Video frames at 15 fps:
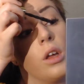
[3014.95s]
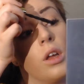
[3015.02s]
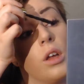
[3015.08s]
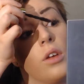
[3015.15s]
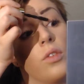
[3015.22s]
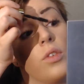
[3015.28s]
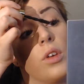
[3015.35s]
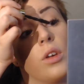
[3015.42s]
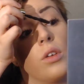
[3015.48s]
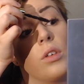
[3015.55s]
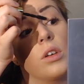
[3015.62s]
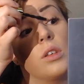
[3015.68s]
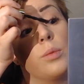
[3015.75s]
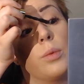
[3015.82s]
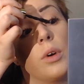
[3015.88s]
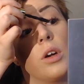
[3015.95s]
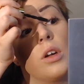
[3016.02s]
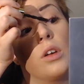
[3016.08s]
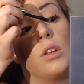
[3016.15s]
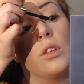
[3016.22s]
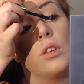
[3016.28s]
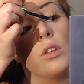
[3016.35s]
if you
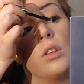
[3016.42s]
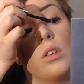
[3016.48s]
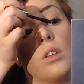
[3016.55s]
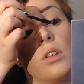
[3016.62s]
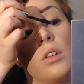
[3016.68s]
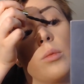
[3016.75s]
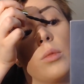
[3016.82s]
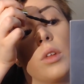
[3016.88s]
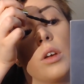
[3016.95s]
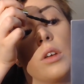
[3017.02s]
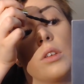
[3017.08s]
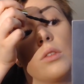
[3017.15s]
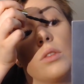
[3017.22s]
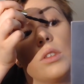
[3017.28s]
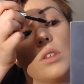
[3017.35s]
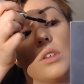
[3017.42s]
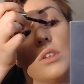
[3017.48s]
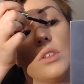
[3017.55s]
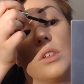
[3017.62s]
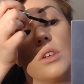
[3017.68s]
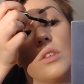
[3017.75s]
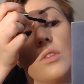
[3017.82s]
experience something as a result
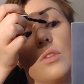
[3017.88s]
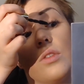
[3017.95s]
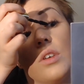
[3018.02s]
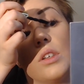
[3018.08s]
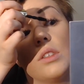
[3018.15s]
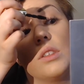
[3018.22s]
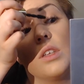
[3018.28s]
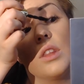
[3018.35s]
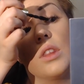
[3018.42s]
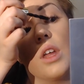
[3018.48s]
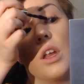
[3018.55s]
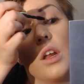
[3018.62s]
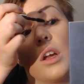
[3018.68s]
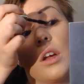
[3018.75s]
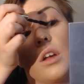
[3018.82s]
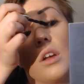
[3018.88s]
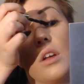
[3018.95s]
of a synthetic,